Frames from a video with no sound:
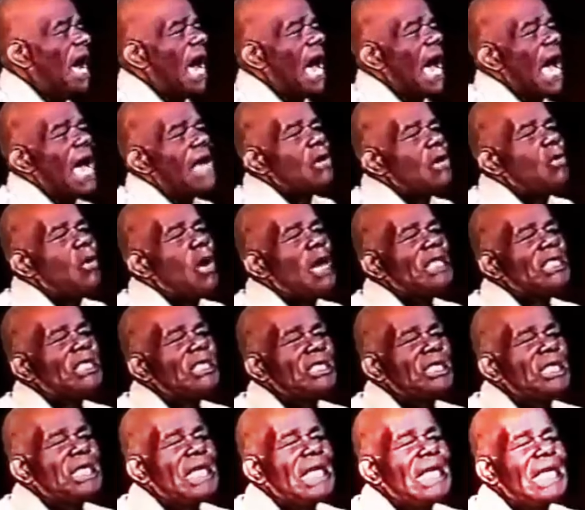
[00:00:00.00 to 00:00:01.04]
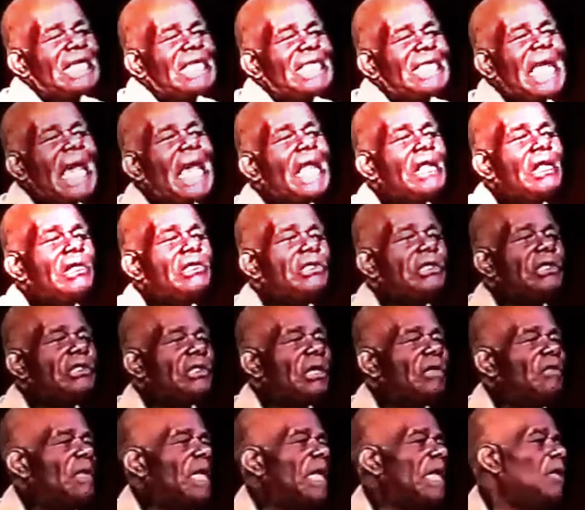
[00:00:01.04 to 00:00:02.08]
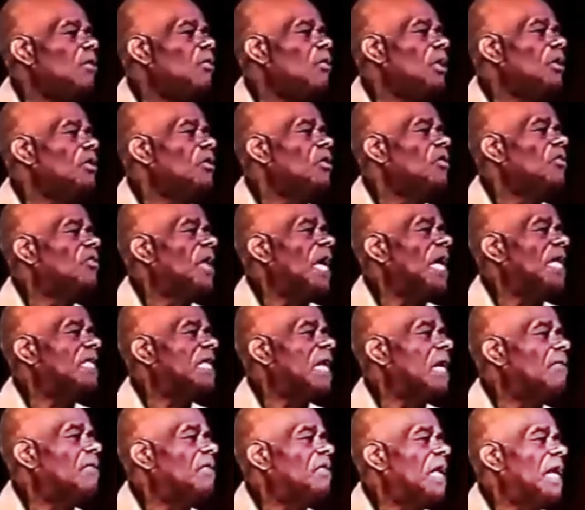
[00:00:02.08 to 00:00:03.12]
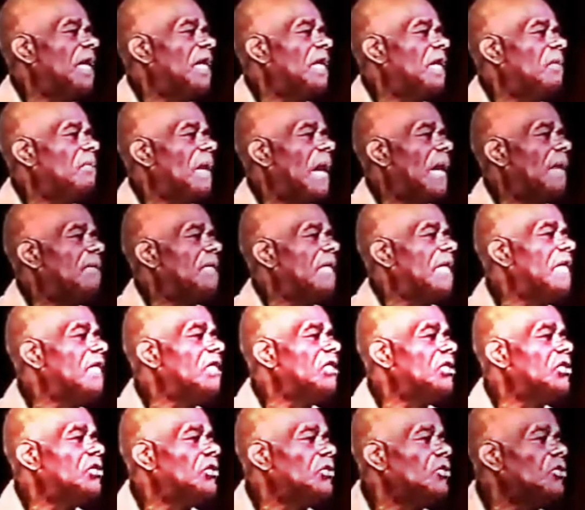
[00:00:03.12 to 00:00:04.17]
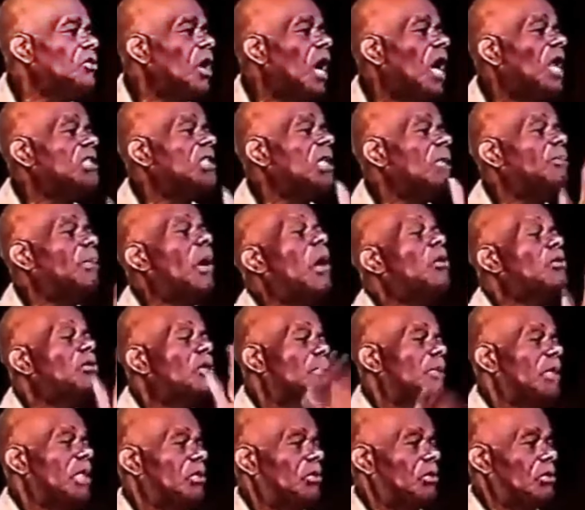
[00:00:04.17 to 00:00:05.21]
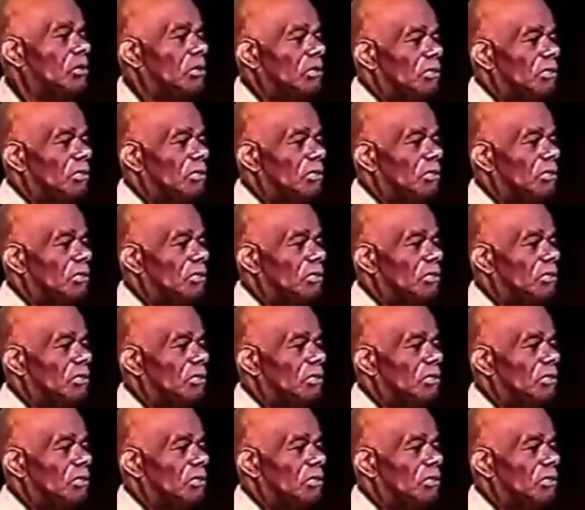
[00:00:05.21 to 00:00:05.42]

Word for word: I question the intelligence of anyone who thinks everything in the Bible is true or supposed to be true.